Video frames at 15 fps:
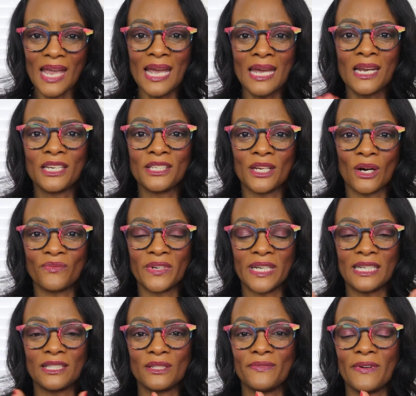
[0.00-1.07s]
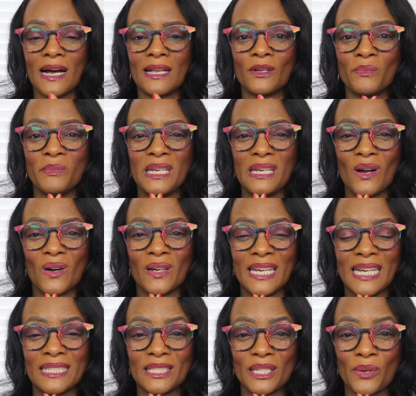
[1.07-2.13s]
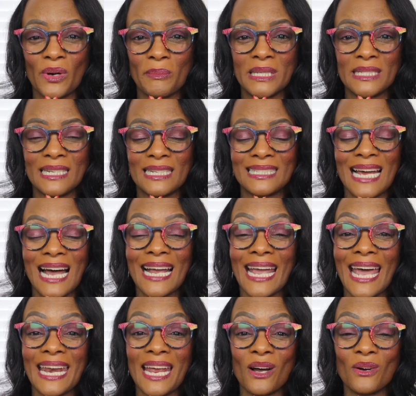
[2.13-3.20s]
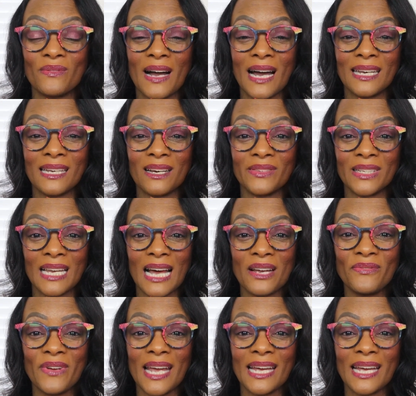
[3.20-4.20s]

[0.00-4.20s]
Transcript: And don't forget to follow me on Instagram and TikTok at Elvine Love and Life,